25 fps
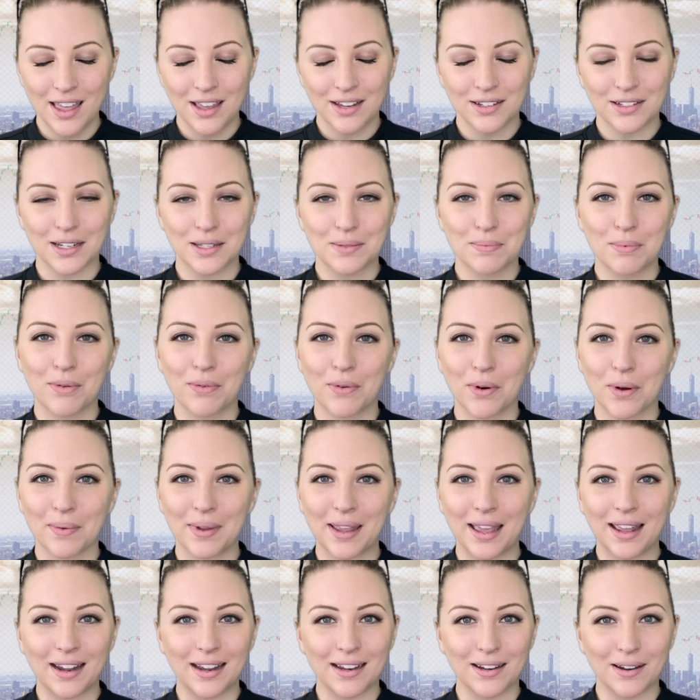Just before we
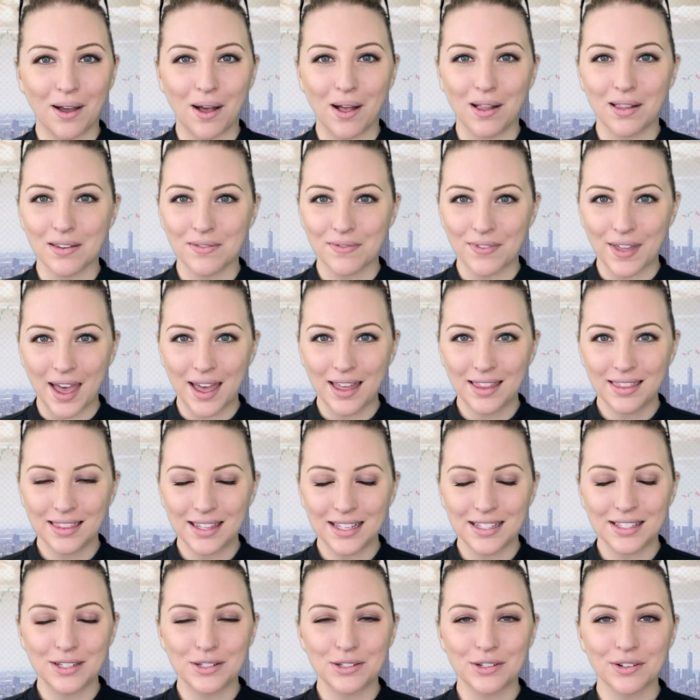get into all of that,
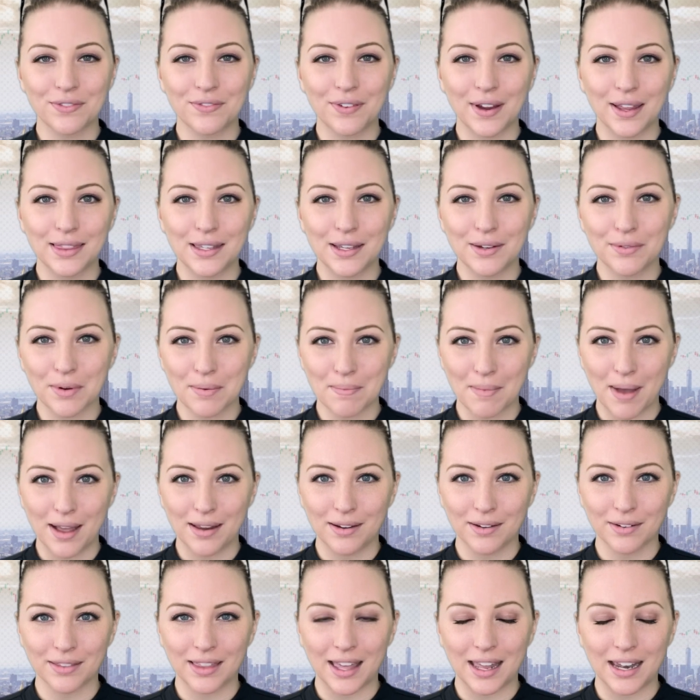this is your friendly
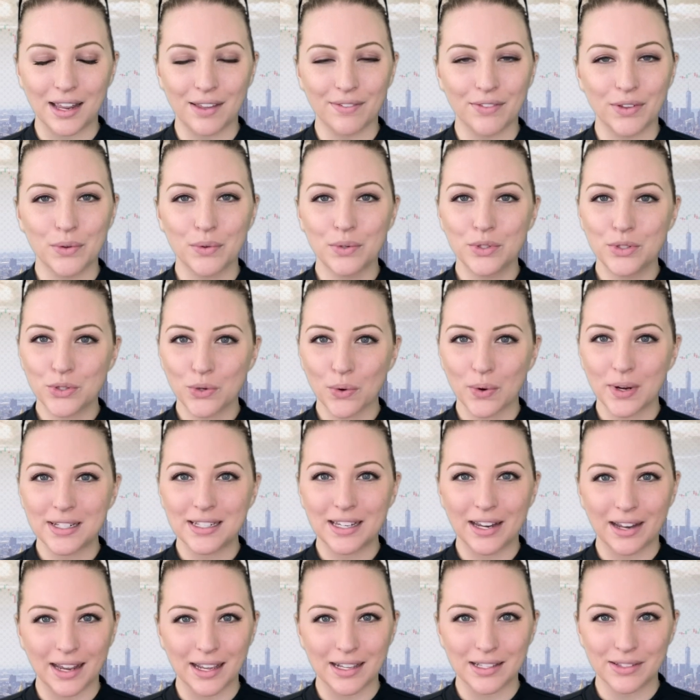reminder that if you enjoy
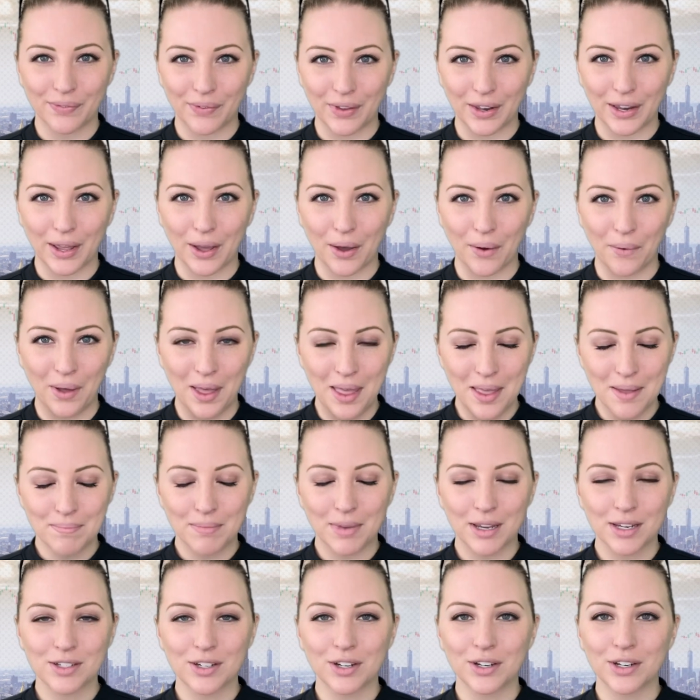today's video,
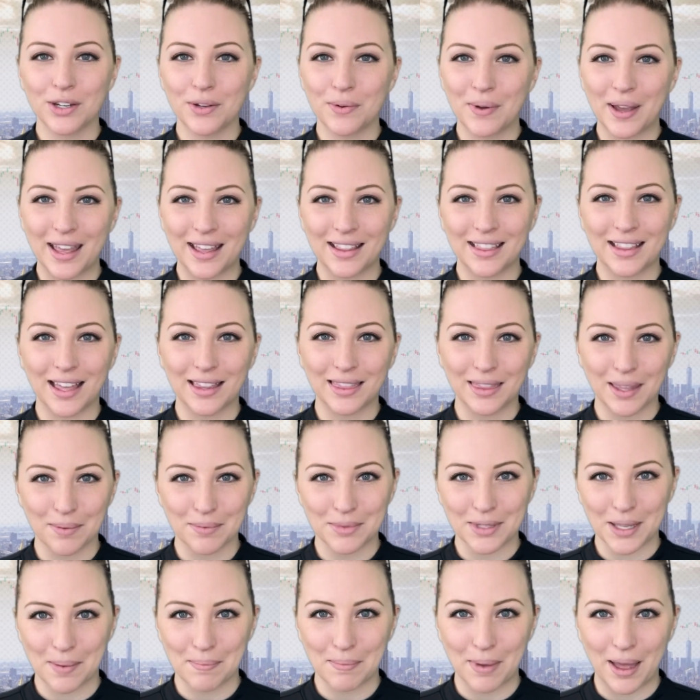make sure you hit that
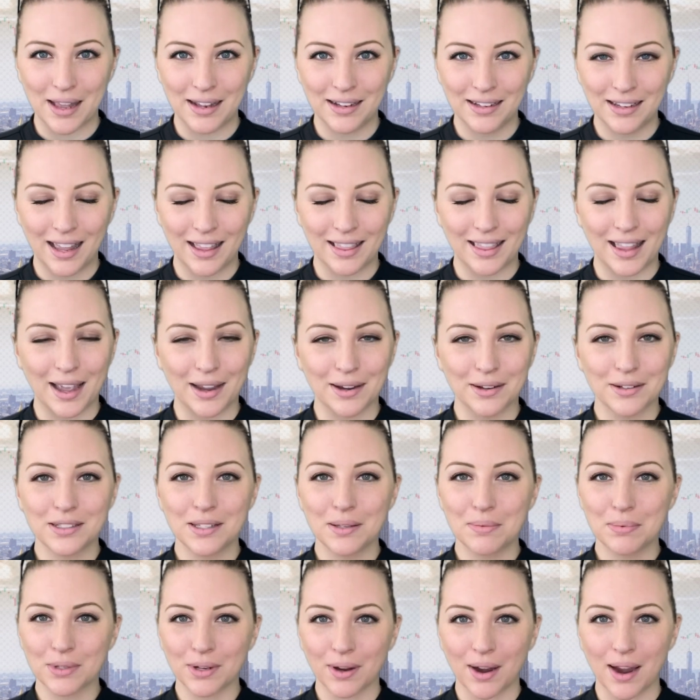thumbs up button and that you're
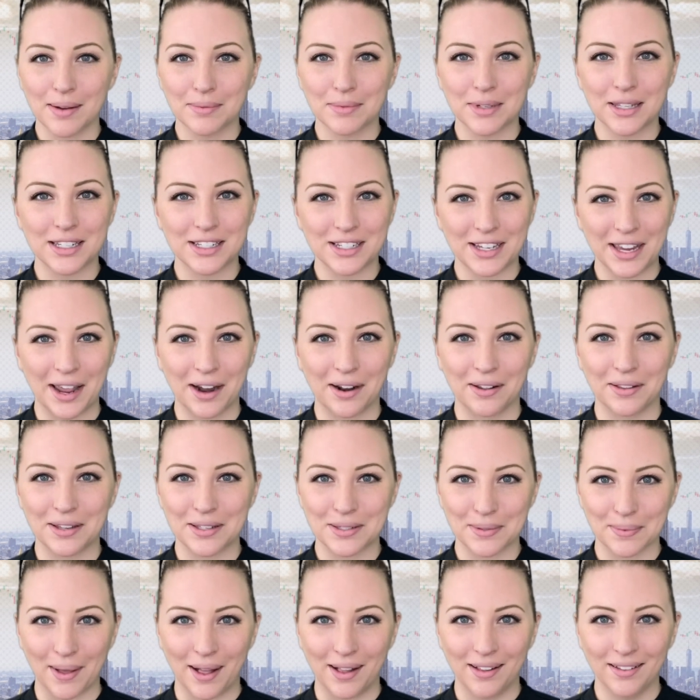subscribed to the channel
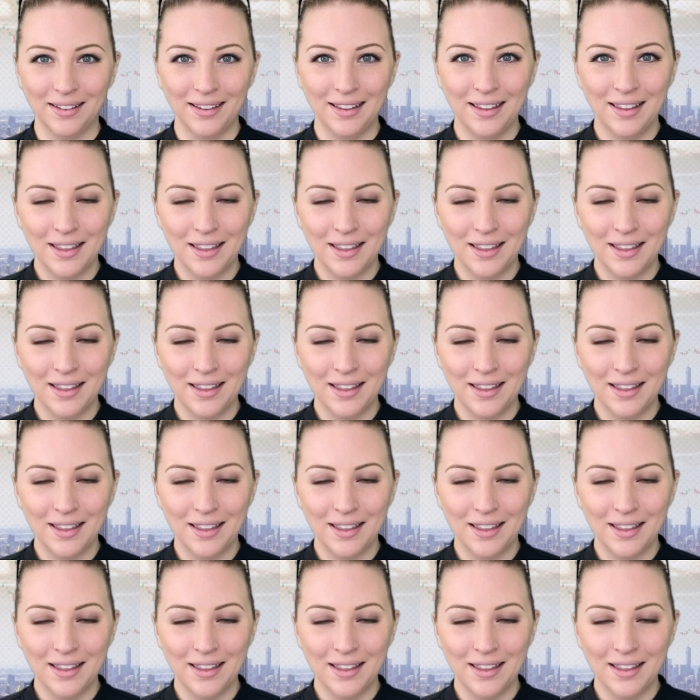as well.